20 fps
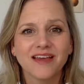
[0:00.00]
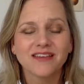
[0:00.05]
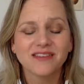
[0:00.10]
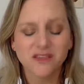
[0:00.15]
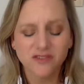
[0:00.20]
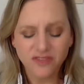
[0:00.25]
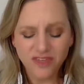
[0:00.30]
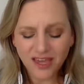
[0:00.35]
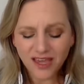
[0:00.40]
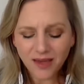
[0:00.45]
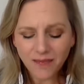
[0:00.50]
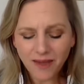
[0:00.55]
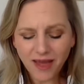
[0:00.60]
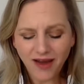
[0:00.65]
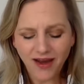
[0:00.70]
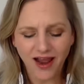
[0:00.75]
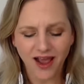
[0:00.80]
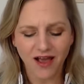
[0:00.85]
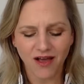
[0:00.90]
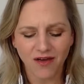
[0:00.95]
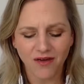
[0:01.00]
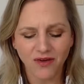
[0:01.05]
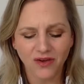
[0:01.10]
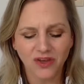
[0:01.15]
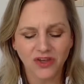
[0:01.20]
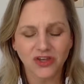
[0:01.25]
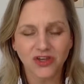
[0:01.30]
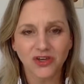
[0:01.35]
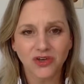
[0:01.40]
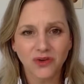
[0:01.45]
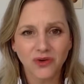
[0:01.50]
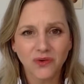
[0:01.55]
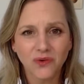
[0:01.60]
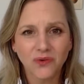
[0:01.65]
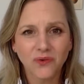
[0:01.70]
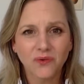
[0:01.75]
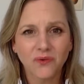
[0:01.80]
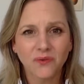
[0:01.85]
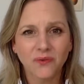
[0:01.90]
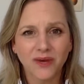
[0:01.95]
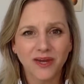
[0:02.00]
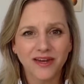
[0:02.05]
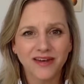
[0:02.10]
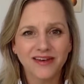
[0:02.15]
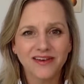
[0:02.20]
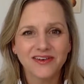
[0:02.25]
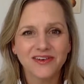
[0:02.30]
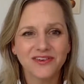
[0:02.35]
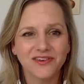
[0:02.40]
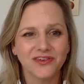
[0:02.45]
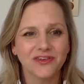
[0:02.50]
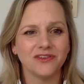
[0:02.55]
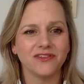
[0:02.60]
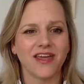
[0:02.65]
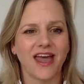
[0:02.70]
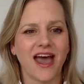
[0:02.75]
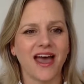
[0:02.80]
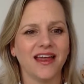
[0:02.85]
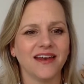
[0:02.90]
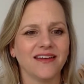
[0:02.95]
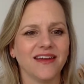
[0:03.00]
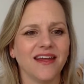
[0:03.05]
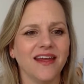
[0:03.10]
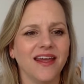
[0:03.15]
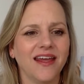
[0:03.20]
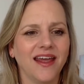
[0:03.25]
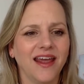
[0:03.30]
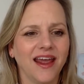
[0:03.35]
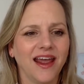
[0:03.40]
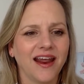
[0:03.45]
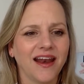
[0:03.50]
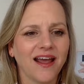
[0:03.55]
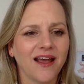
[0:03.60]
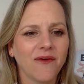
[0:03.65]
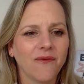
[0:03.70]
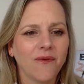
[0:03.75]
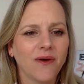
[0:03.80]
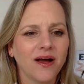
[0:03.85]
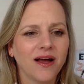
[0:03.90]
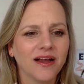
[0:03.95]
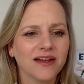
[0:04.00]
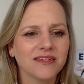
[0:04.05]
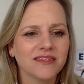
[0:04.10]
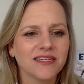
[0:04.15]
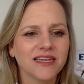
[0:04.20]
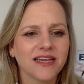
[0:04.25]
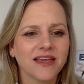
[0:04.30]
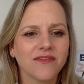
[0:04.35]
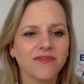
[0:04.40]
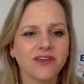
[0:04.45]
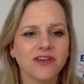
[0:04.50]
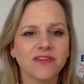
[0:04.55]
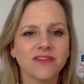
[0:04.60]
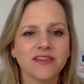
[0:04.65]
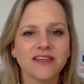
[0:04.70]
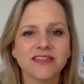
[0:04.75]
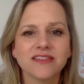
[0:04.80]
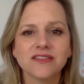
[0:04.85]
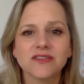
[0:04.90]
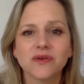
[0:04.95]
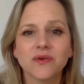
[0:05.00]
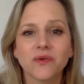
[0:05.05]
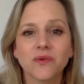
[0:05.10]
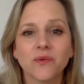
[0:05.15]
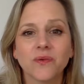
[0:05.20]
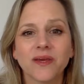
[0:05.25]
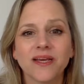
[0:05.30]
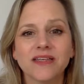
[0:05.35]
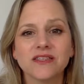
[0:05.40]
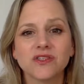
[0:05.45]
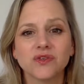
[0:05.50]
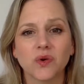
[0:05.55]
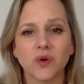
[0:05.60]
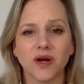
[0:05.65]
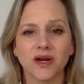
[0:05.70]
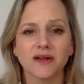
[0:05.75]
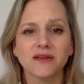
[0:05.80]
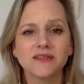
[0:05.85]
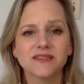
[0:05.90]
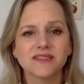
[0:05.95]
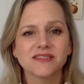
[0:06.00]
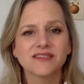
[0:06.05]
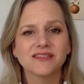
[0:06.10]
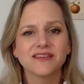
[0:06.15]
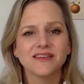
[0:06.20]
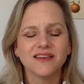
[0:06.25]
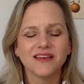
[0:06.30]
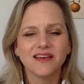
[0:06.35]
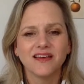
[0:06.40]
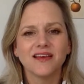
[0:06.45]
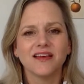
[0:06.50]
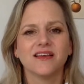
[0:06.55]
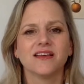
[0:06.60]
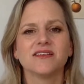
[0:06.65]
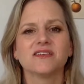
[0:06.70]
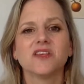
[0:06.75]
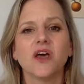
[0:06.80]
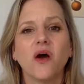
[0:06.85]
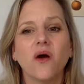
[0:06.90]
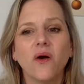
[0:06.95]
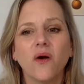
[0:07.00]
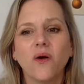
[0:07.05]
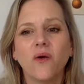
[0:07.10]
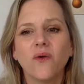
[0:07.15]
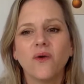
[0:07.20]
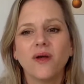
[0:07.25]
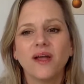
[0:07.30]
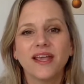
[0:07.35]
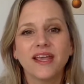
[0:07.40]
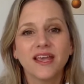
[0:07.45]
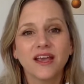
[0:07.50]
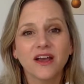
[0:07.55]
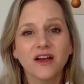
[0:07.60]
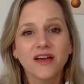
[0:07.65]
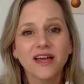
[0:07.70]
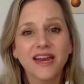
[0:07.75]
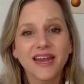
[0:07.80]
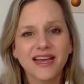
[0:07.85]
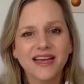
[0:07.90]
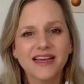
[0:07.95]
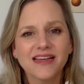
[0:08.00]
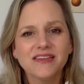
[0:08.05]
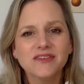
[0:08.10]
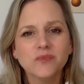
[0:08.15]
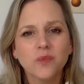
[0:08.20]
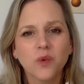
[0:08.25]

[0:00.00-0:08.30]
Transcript: So think about how you would do that. And I want to give you this resource. So here it is,